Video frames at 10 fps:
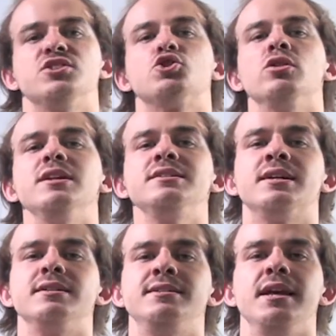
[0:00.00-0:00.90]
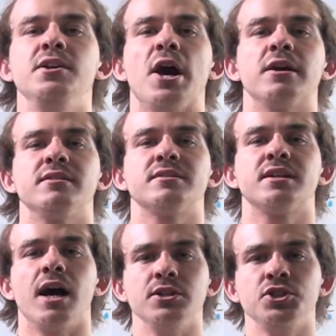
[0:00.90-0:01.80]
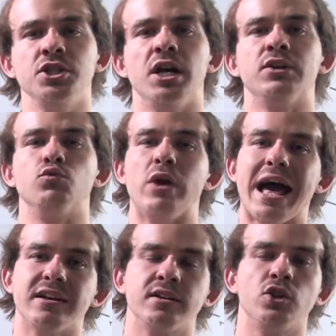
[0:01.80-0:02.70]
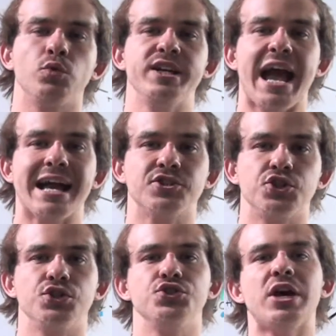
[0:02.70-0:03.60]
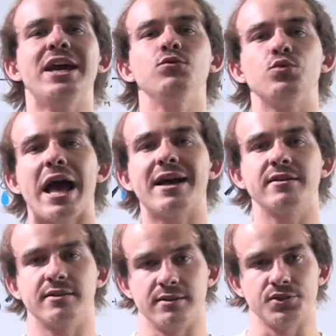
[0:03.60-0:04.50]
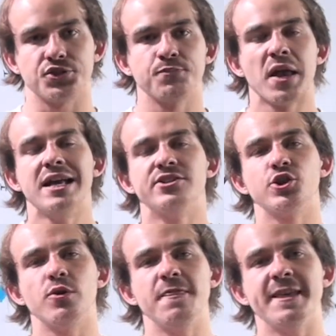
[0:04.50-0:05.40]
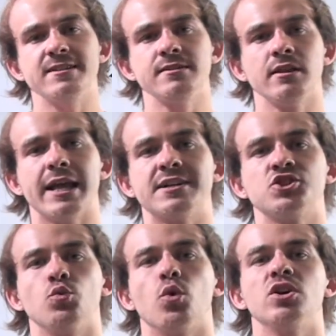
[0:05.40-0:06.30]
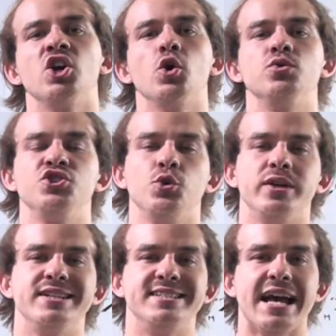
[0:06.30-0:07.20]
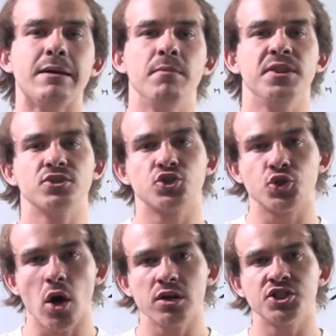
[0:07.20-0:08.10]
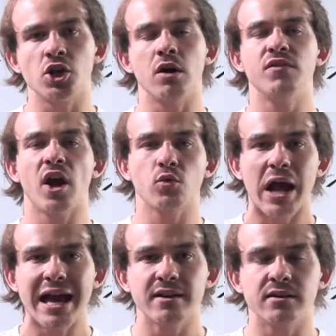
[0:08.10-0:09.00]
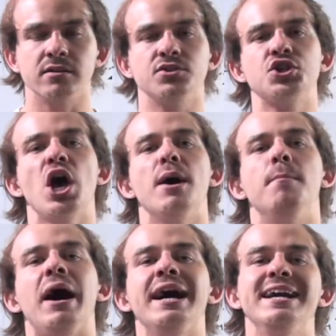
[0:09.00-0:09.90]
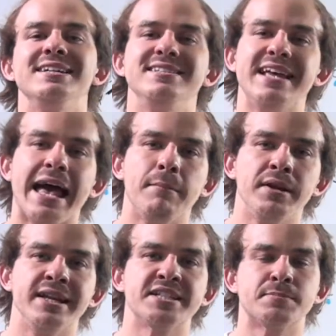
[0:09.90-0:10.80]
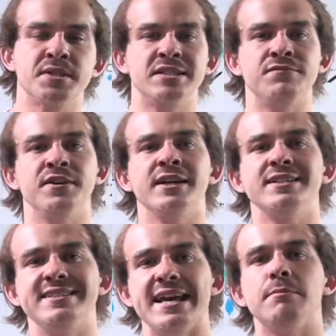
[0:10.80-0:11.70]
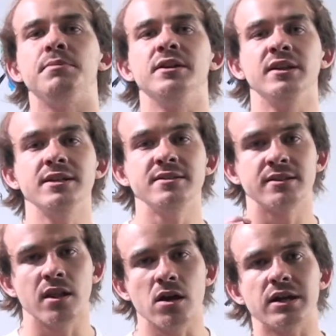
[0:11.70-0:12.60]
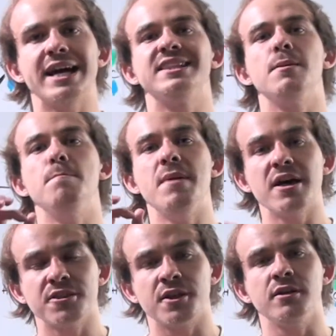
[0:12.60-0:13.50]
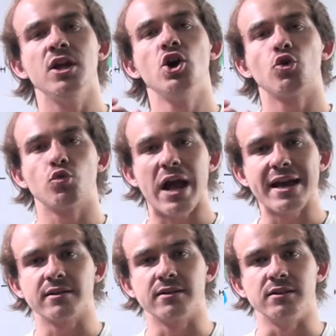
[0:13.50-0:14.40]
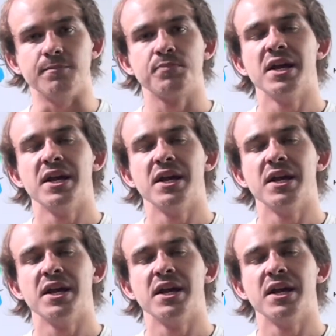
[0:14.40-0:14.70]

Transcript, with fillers: So let's continue our discussion on radical reactions and radicals. So in this lecture, we're going to examine the structure of our radicals by examining a specific example. Let's look at the methyl radical.